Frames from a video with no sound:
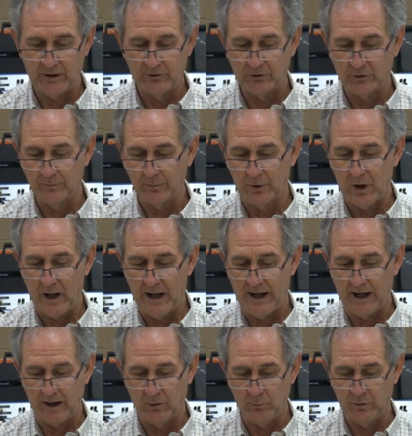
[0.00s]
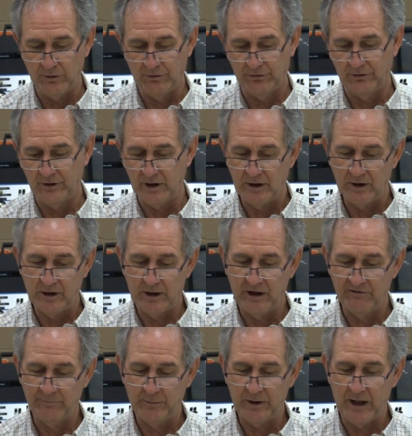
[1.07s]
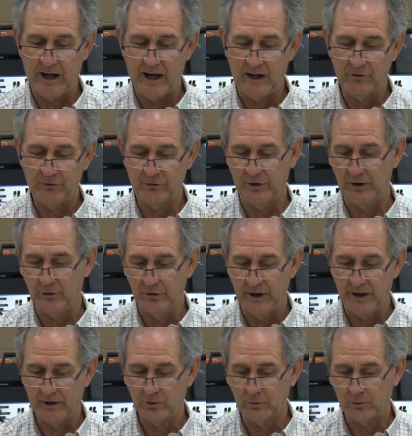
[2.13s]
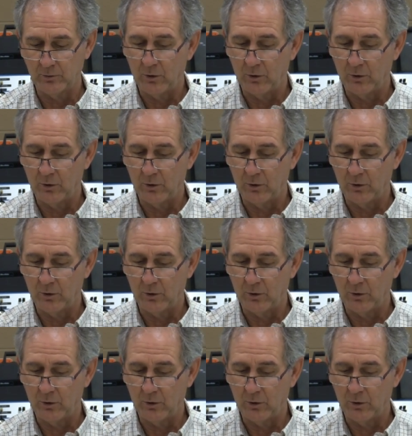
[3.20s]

is complying with the FBI's Internet